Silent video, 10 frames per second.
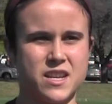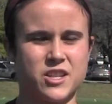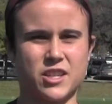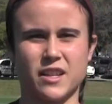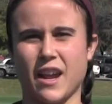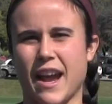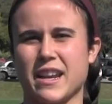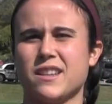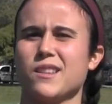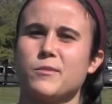just like
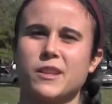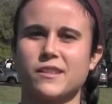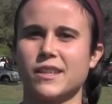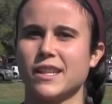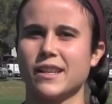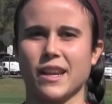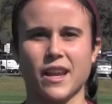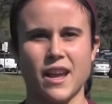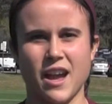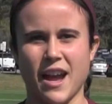academically, like
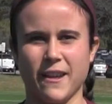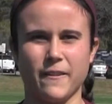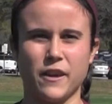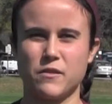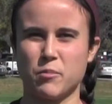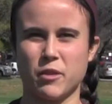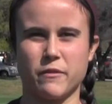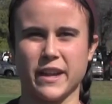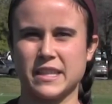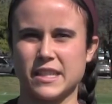I love the
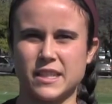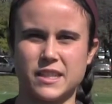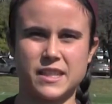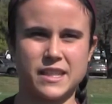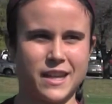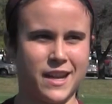professors.